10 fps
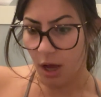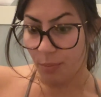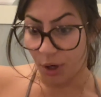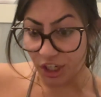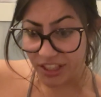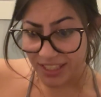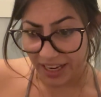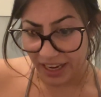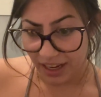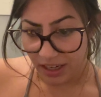
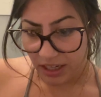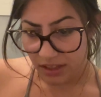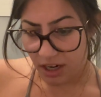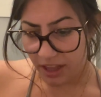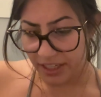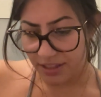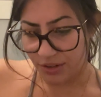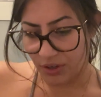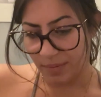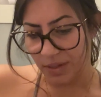Percy! Talia
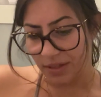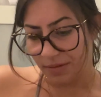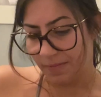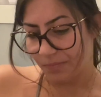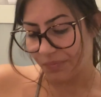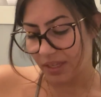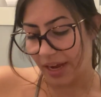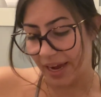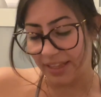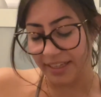screamed.
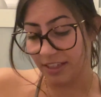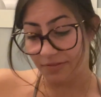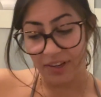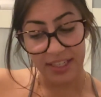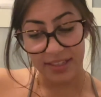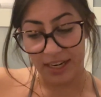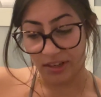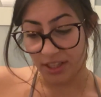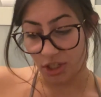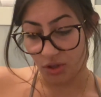I landed face down
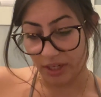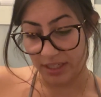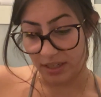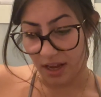in the street.